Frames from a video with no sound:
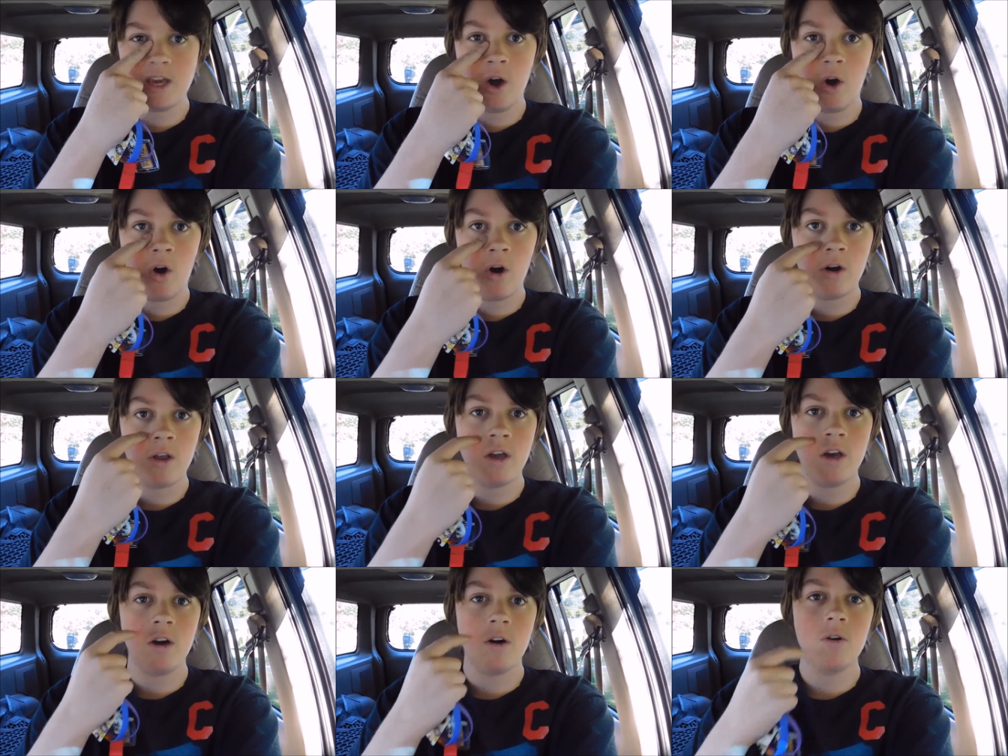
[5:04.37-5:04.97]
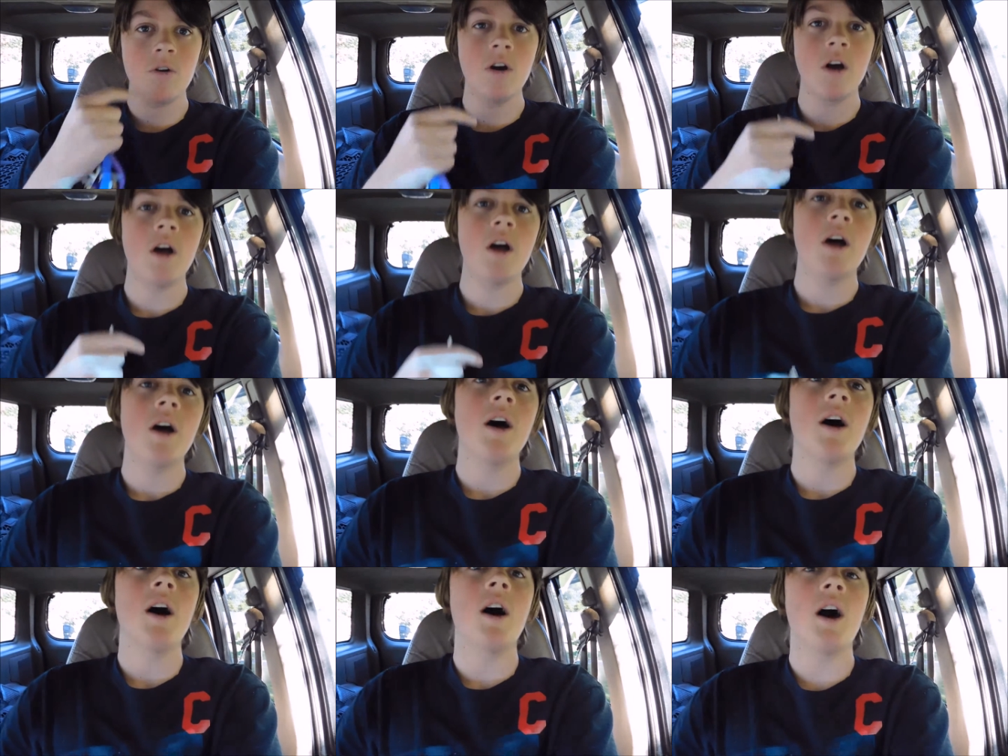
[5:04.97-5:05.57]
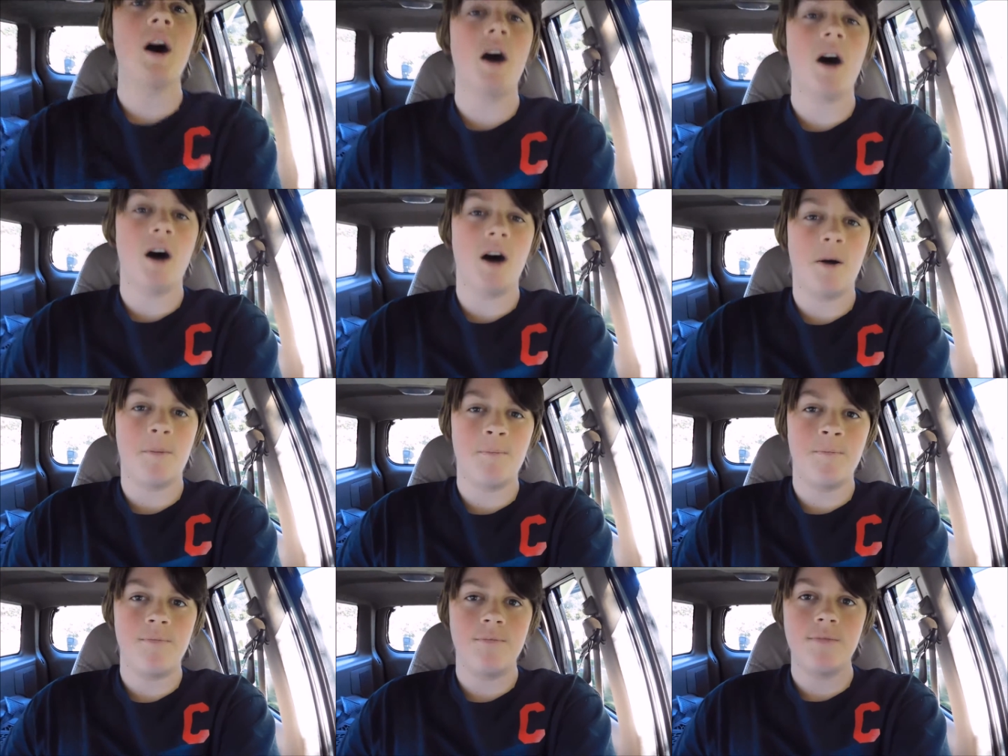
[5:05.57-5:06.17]
the audio,
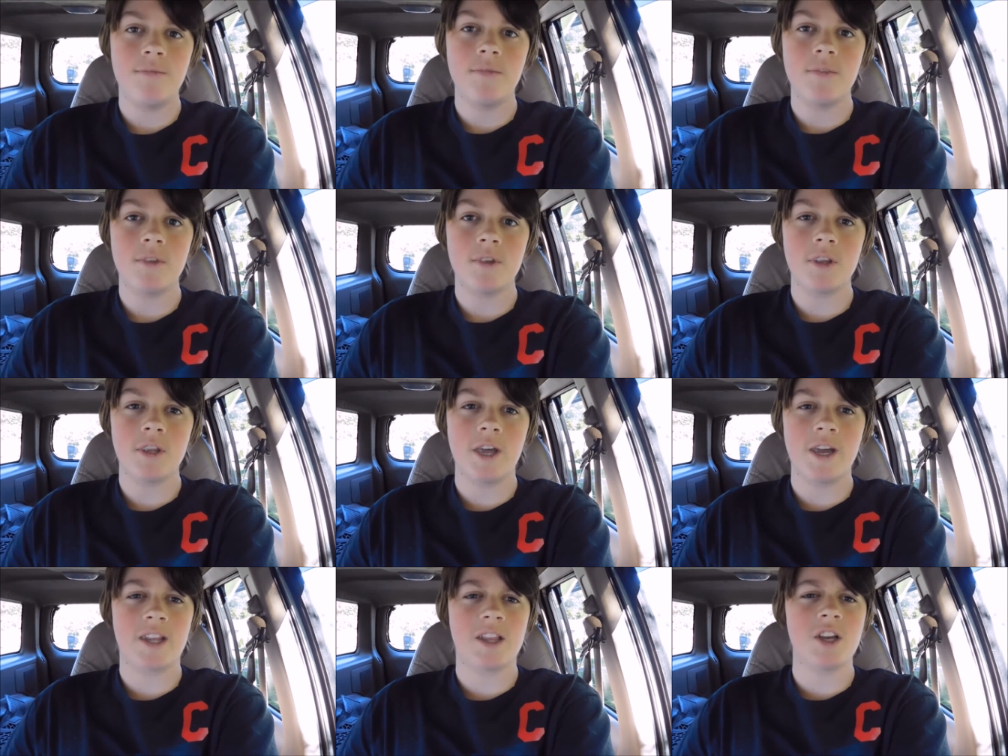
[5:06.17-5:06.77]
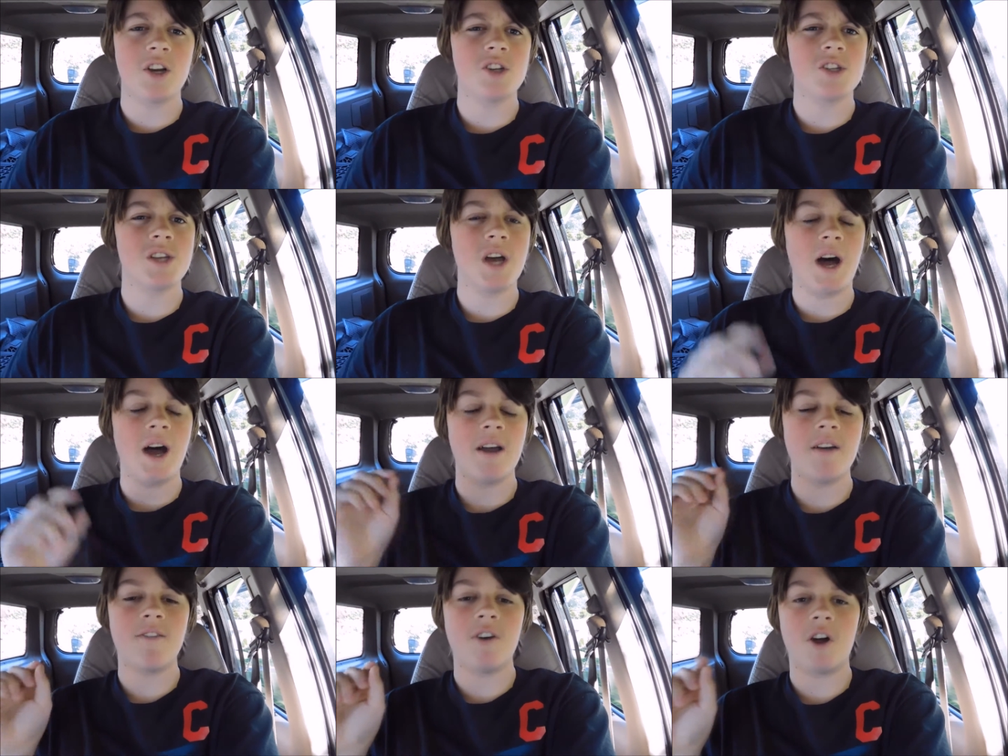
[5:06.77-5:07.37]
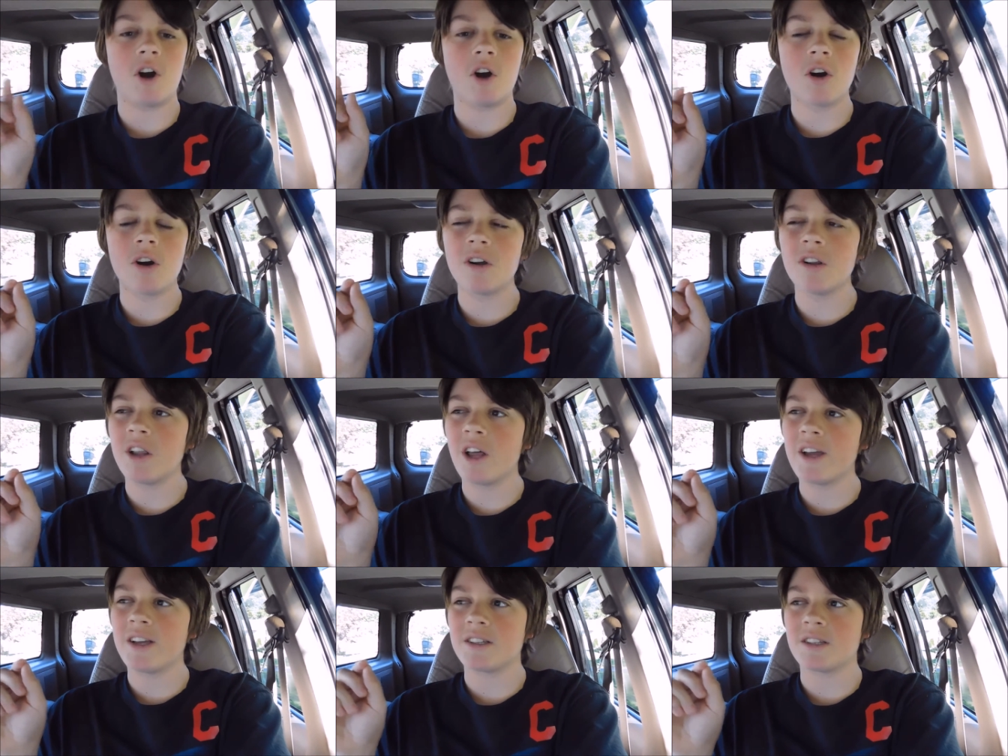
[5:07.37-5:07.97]
um, like there's, I've
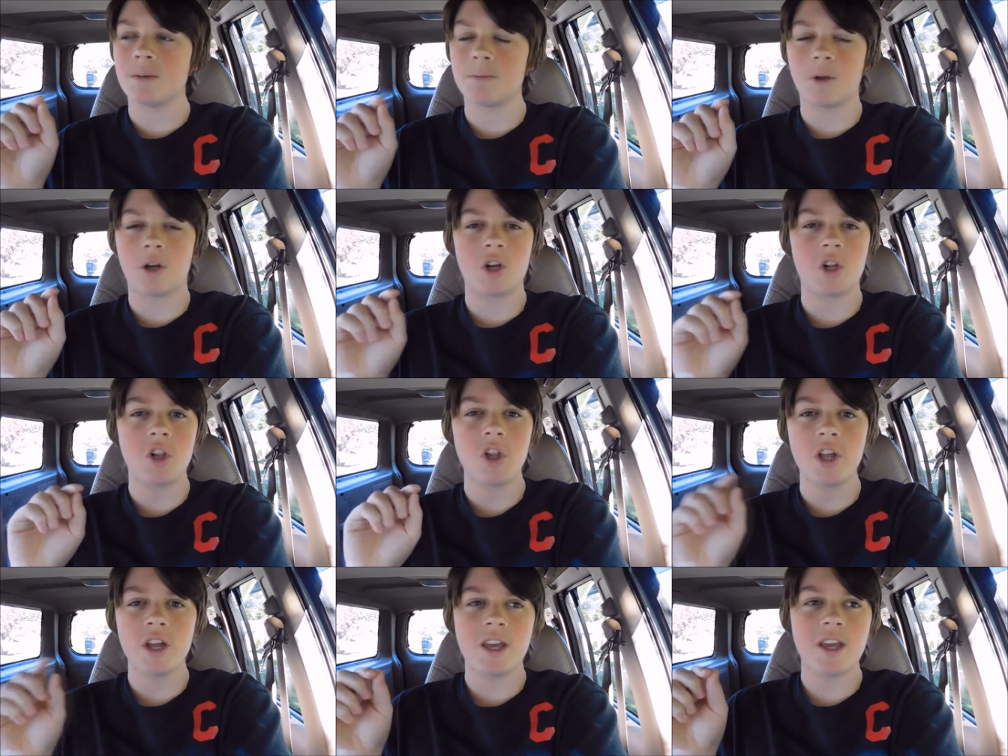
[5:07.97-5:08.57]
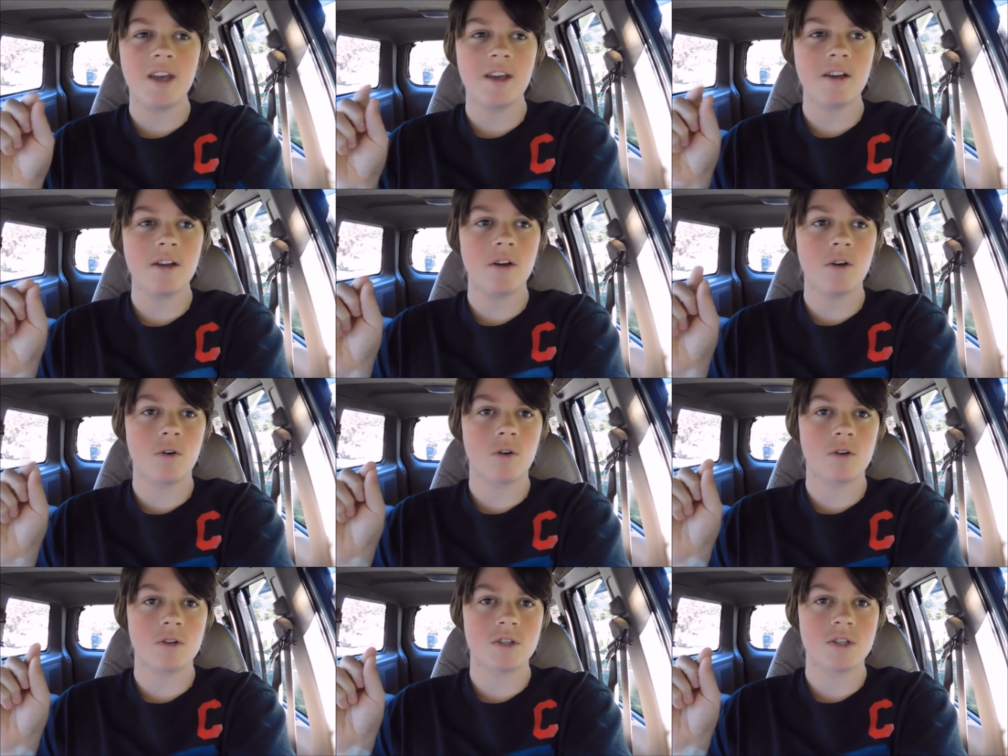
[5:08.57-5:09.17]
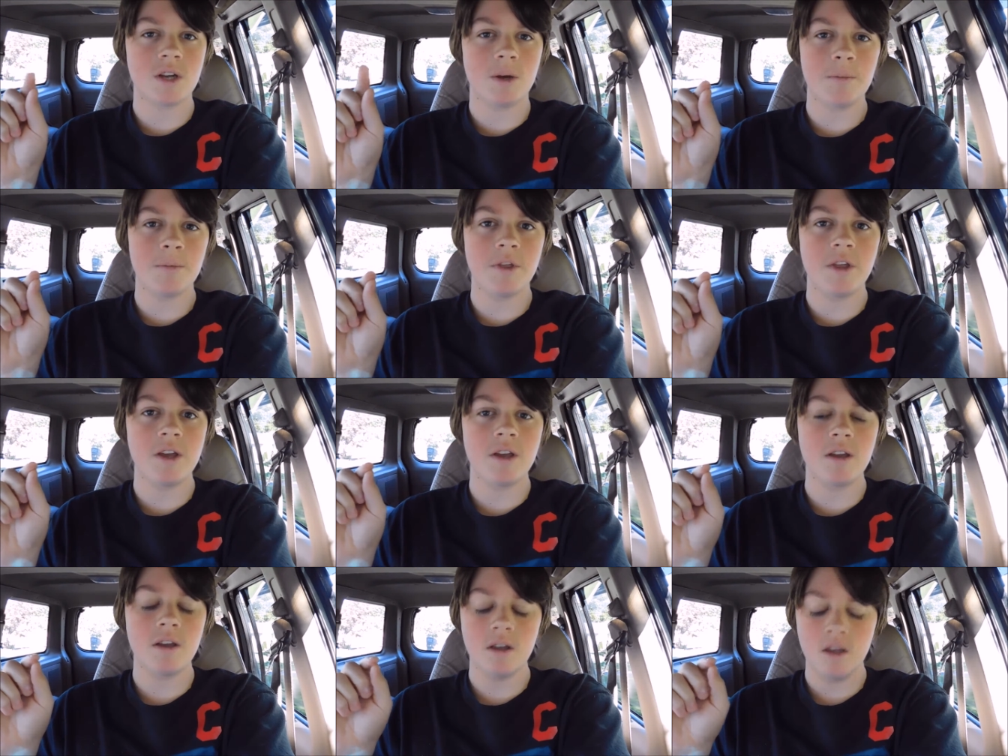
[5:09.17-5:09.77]
heard like some clicking or
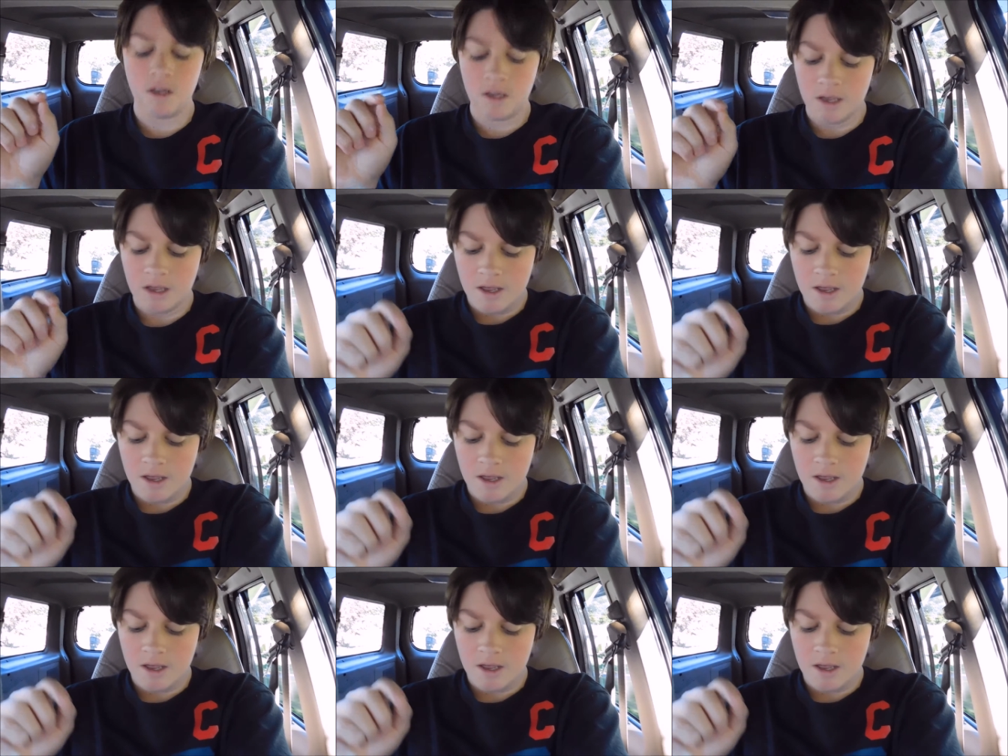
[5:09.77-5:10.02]
something